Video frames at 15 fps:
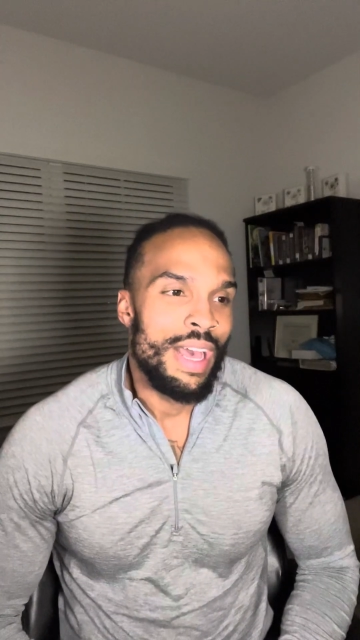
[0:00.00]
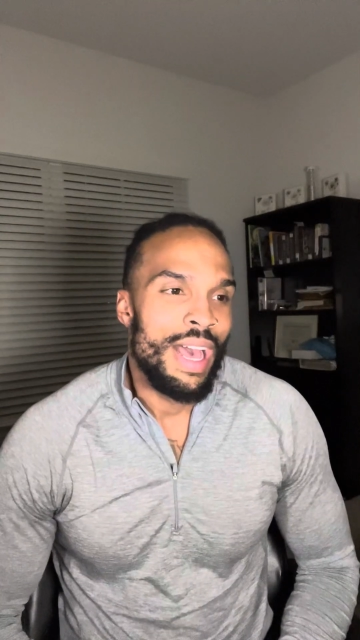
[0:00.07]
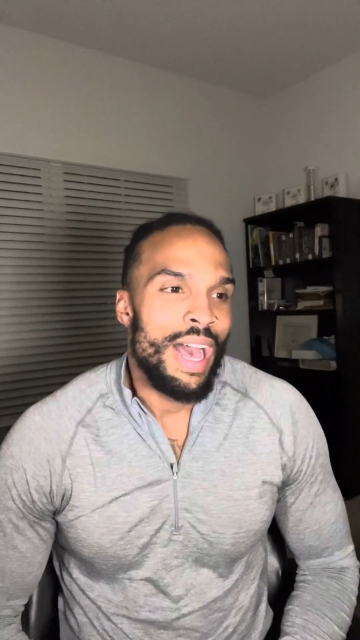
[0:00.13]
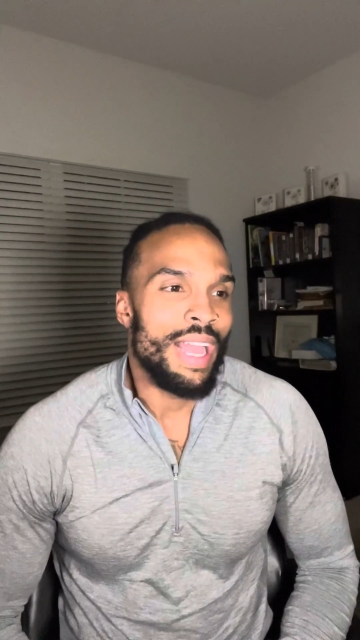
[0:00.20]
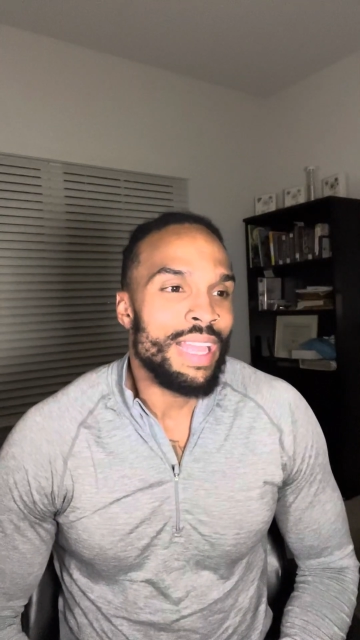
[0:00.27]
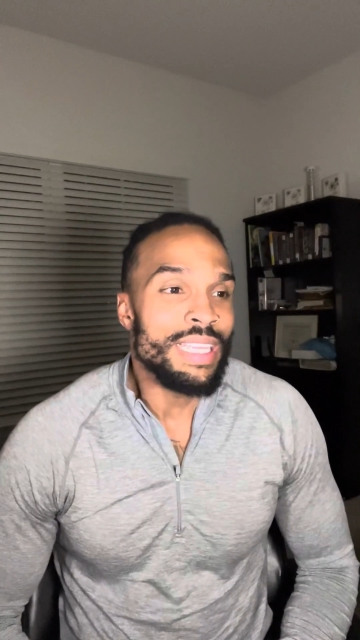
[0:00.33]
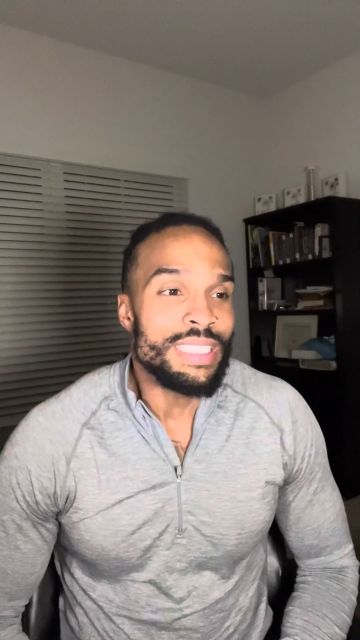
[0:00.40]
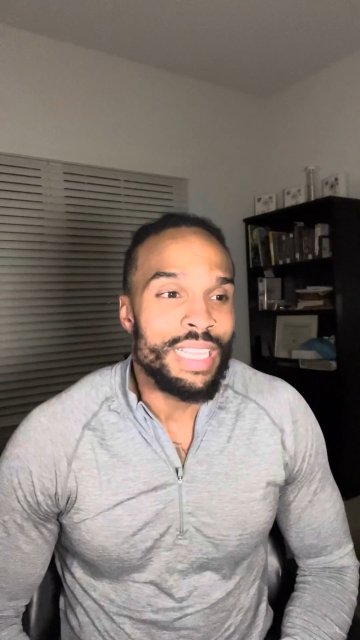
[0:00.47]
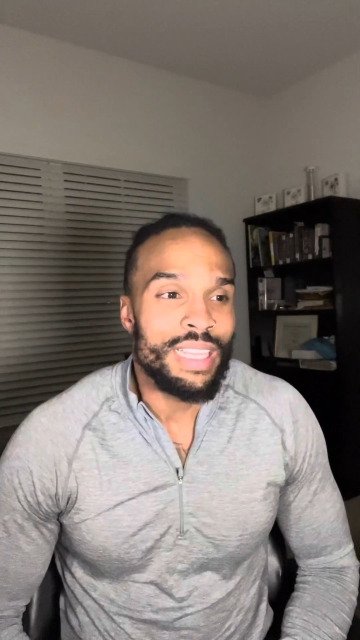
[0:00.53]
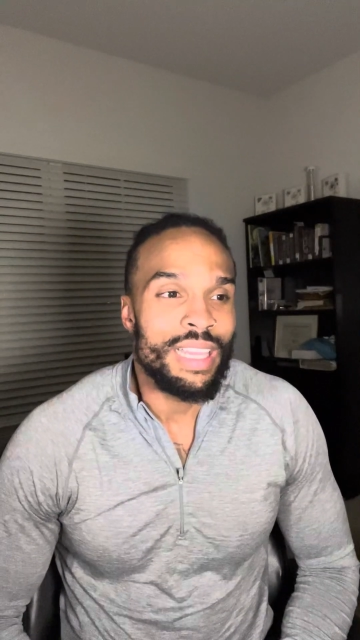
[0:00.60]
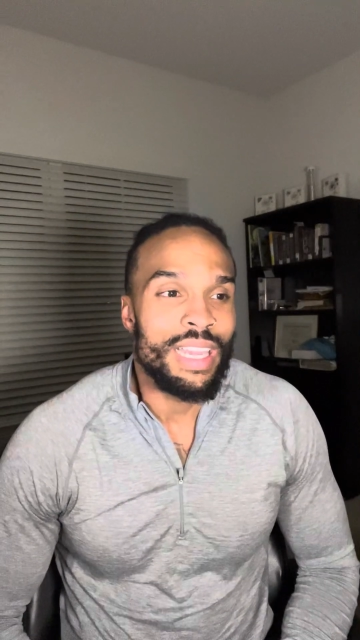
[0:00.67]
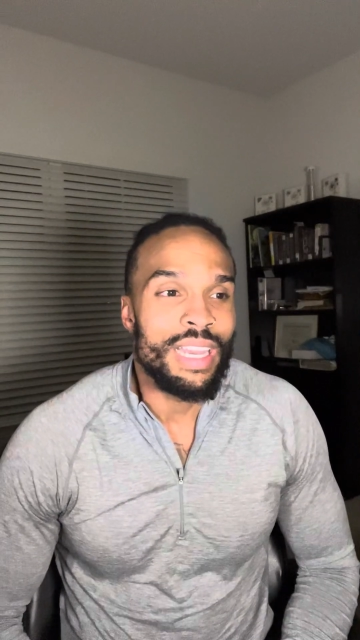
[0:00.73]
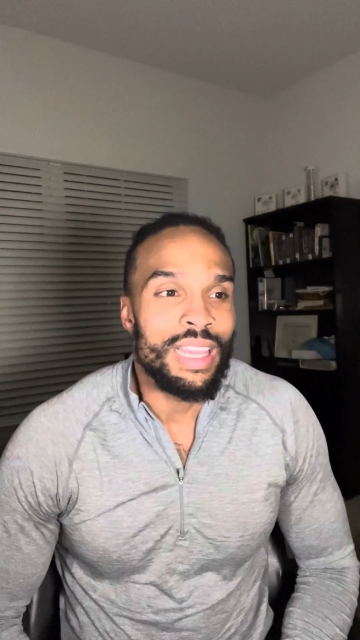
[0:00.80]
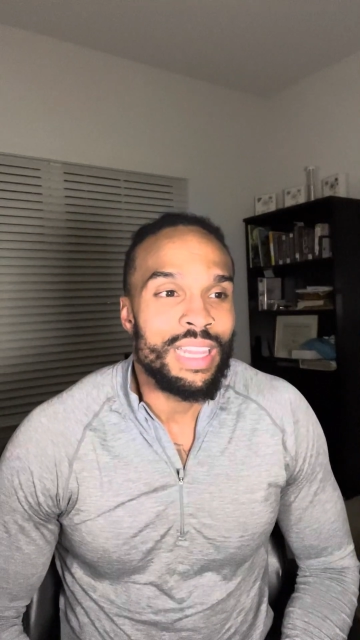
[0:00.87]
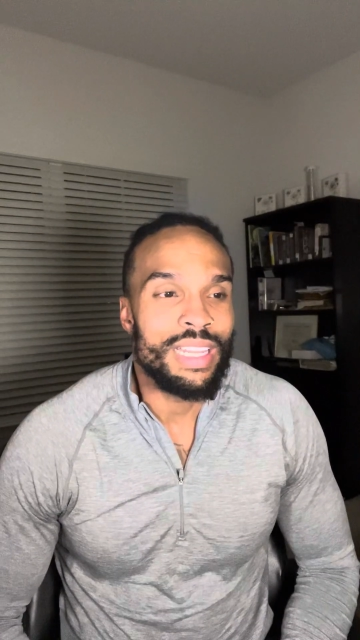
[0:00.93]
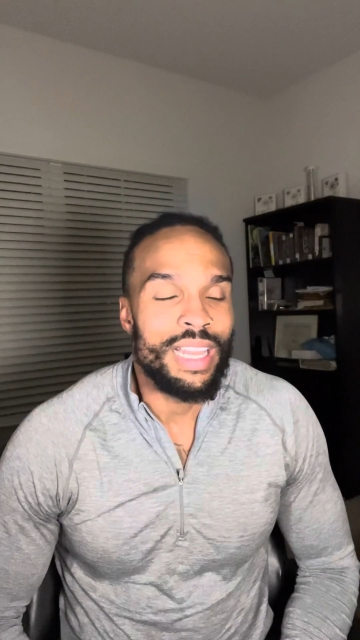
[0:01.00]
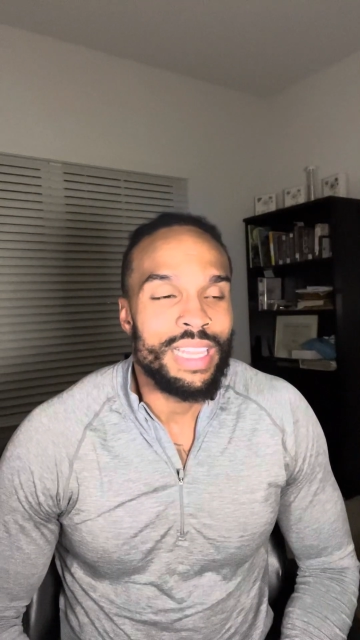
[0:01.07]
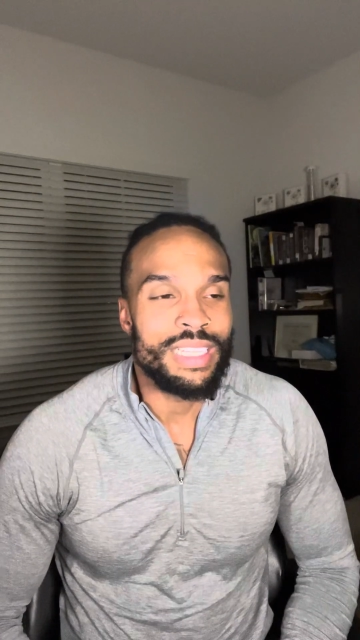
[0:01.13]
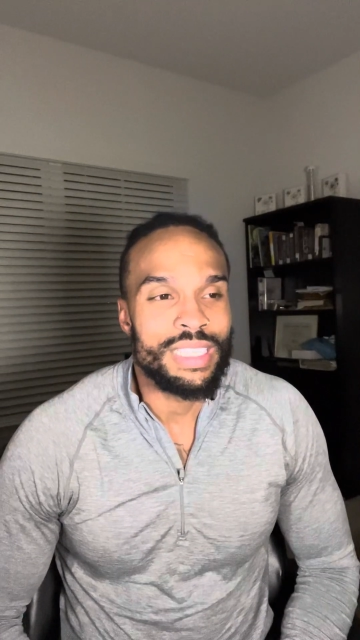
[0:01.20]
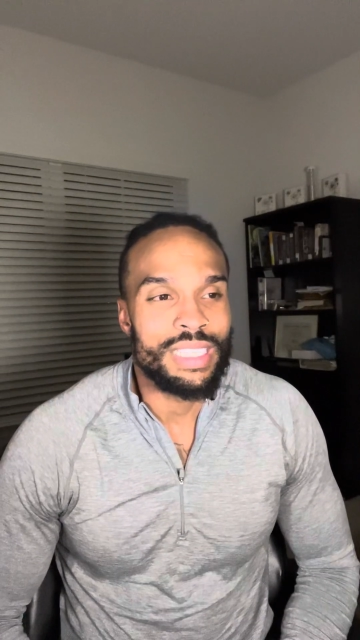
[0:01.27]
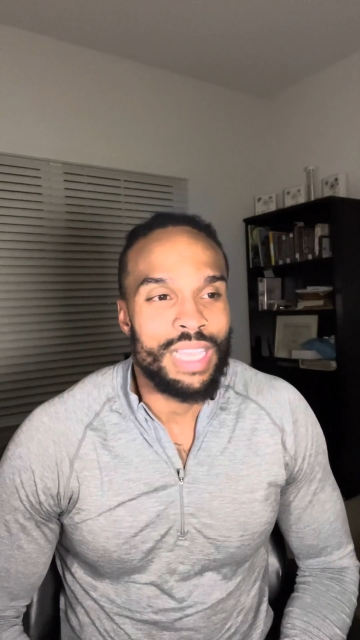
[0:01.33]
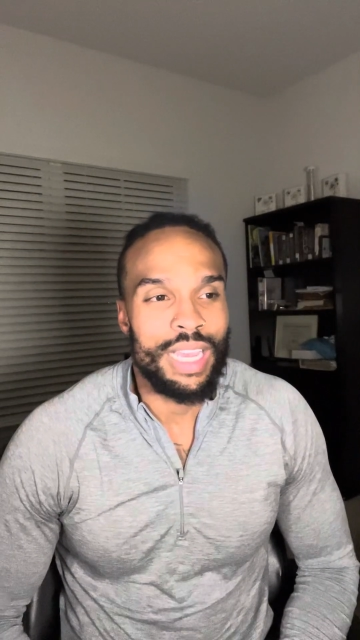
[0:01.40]
I guess at the end of the day,
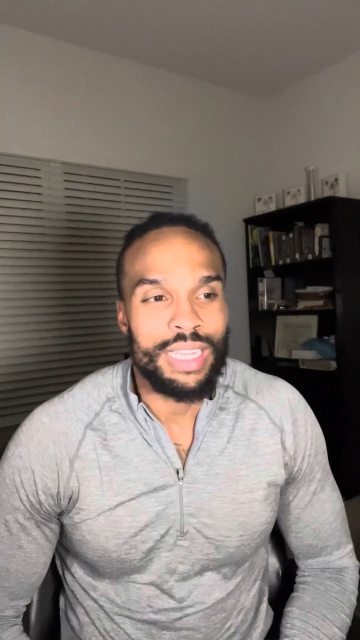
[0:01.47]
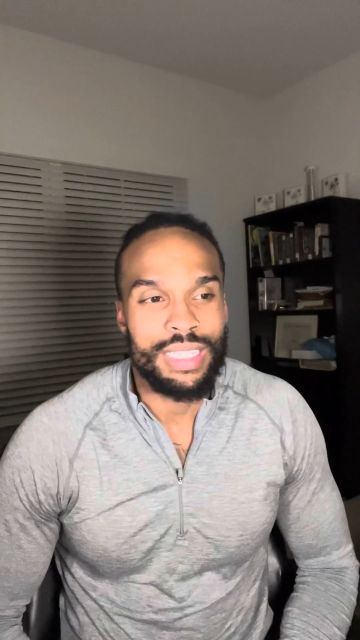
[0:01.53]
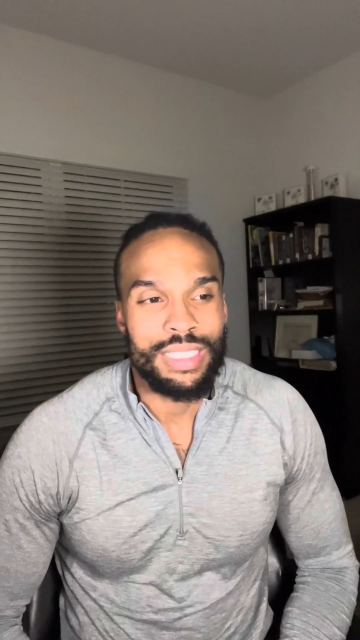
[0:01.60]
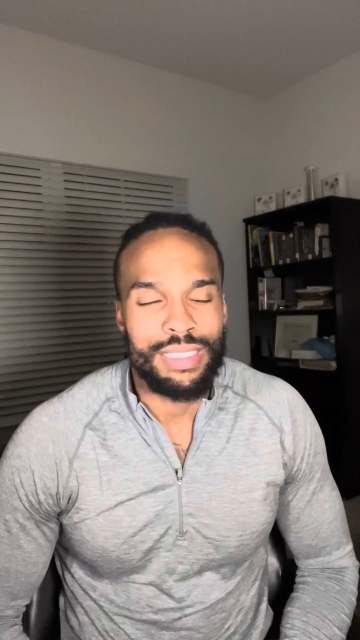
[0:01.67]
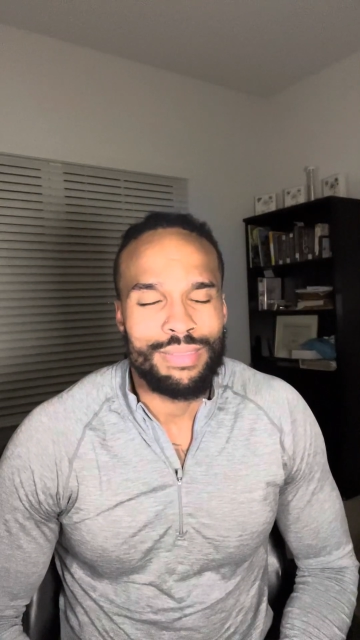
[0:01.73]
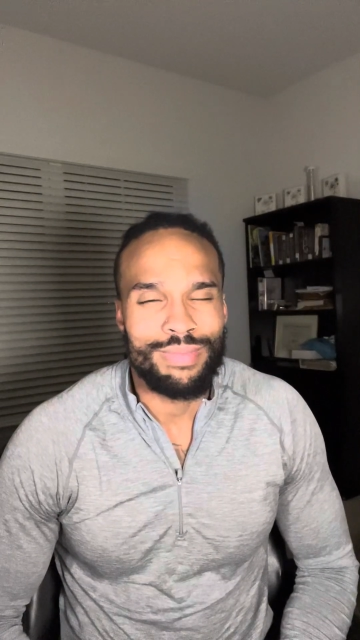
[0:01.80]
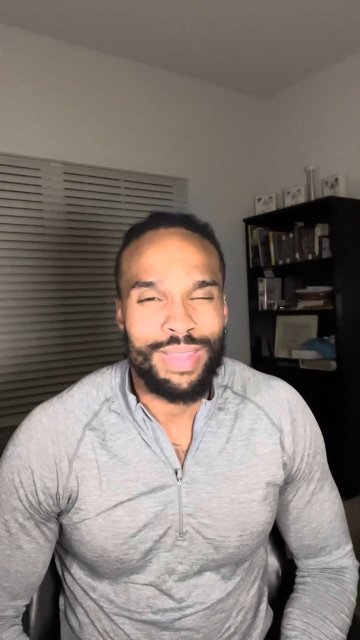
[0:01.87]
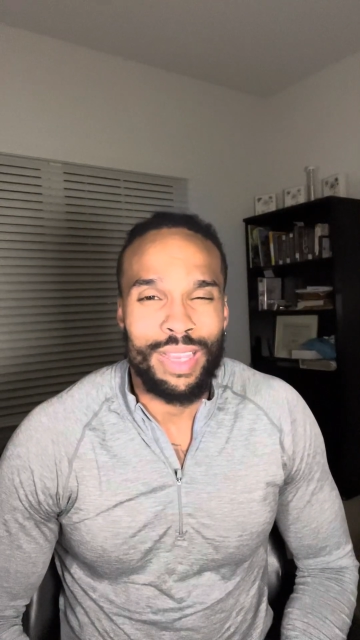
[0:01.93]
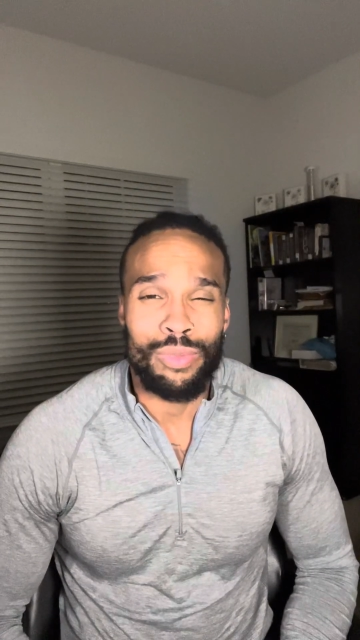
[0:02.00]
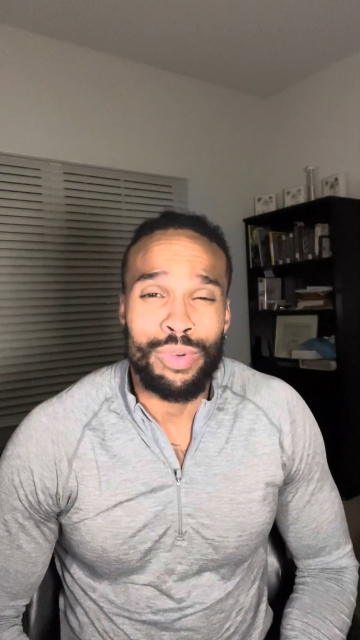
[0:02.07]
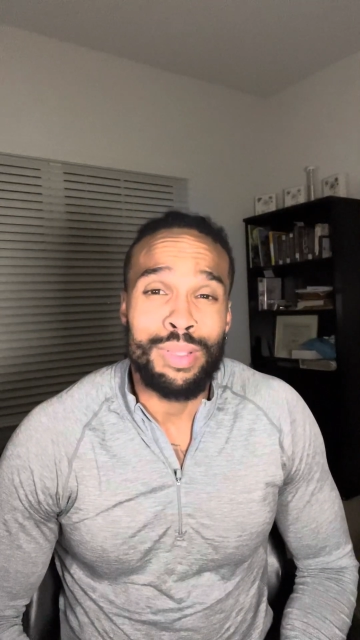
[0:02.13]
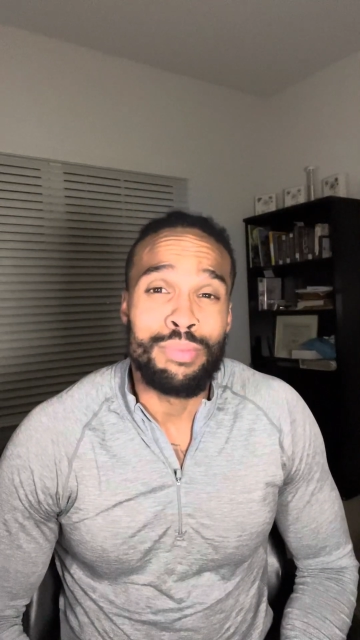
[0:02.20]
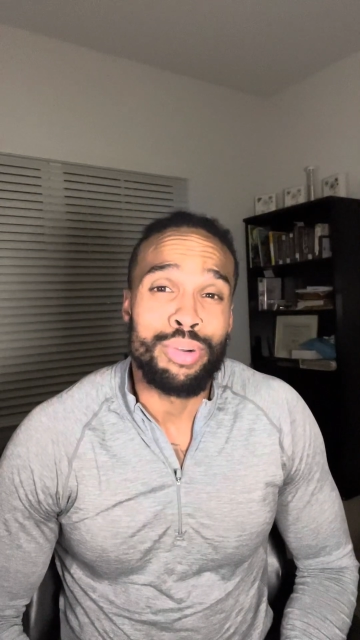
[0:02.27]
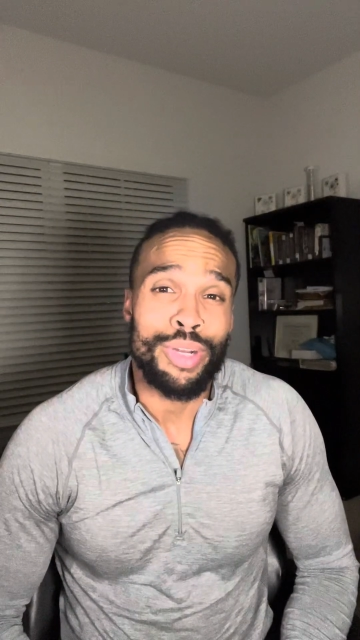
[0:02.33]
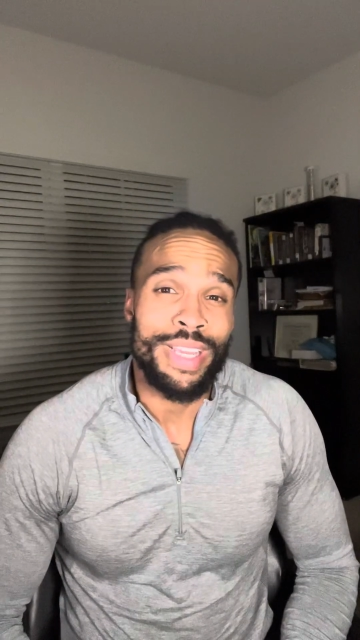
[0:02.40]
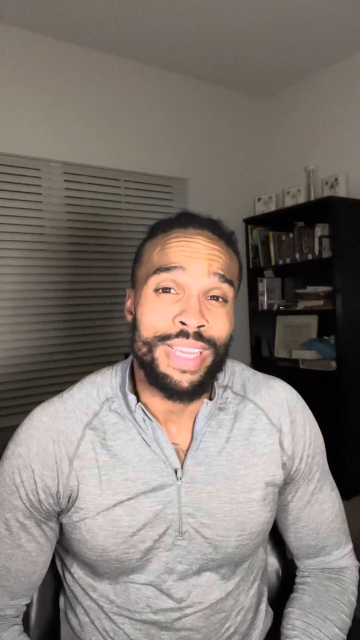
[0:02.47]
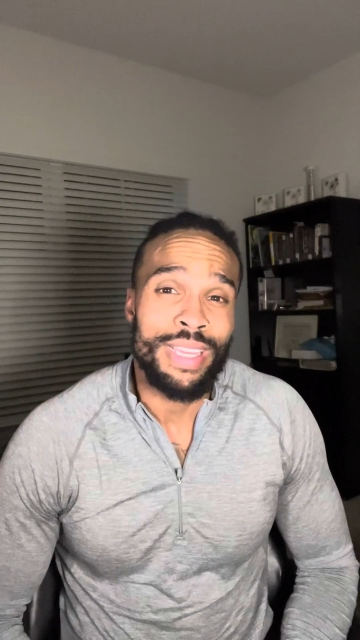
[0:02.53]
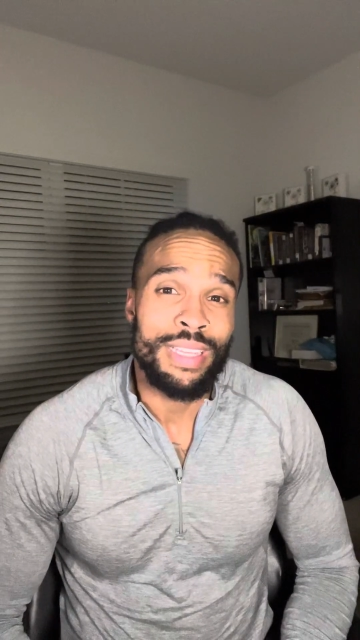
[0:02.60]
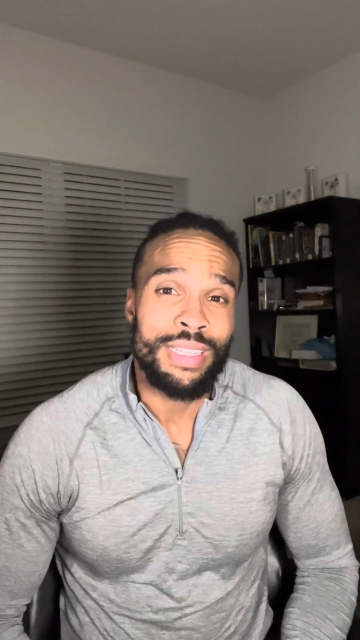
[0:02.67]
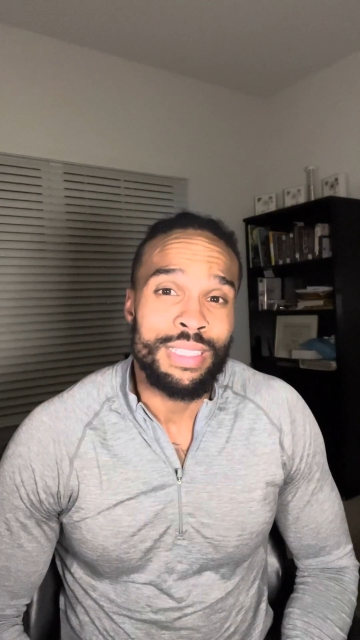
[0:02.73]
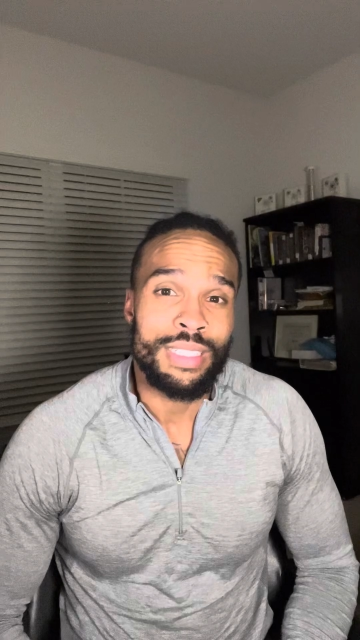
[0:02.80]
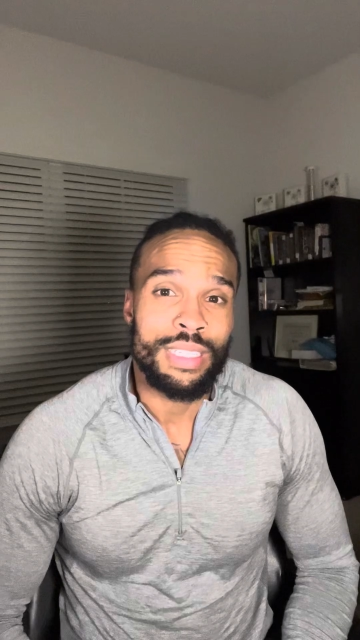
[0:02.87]
just kind of like
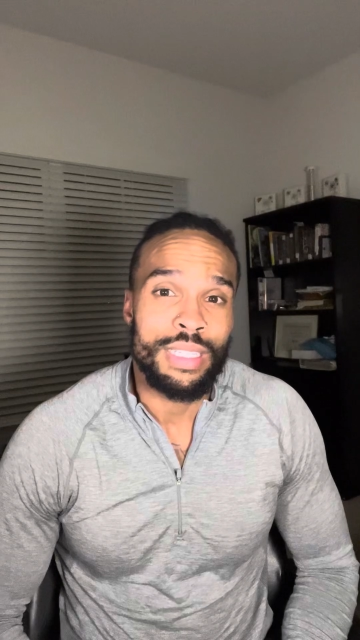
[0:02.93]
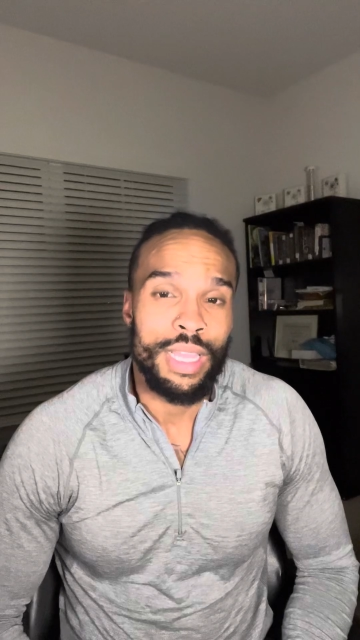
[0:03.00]
rebrand